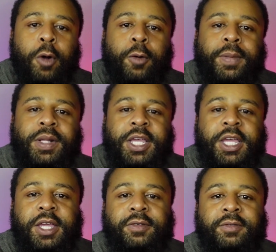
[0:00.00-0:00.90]

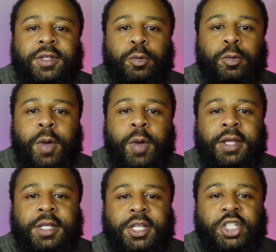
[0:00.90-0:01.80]
believe
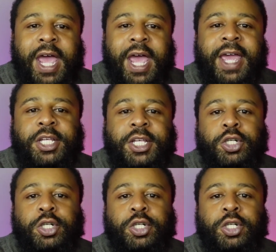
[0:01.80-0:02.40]
the change